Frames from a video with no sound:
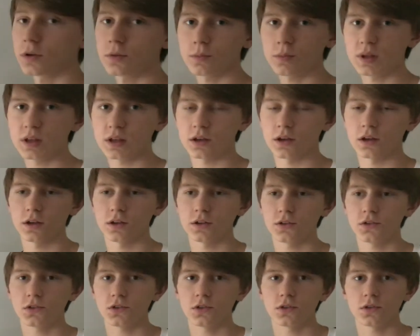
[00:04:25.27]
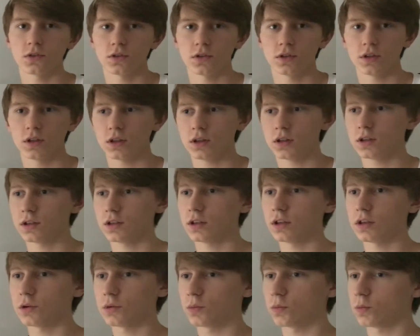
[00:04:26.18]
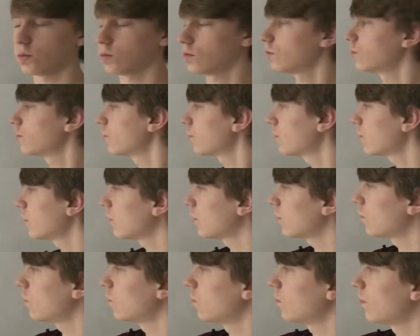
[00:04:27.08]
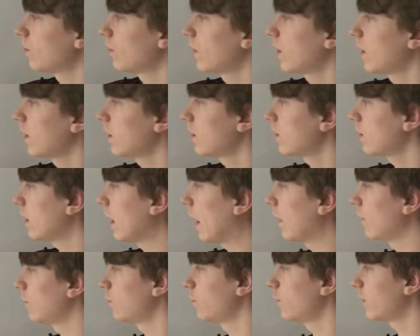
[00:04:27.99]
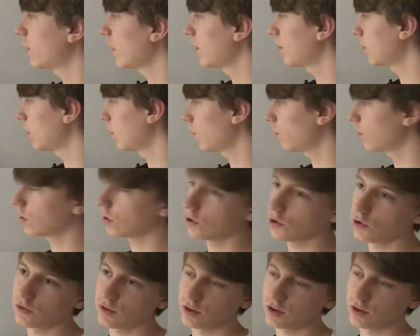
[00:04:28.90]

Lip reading: because he just assumed that as you kept going,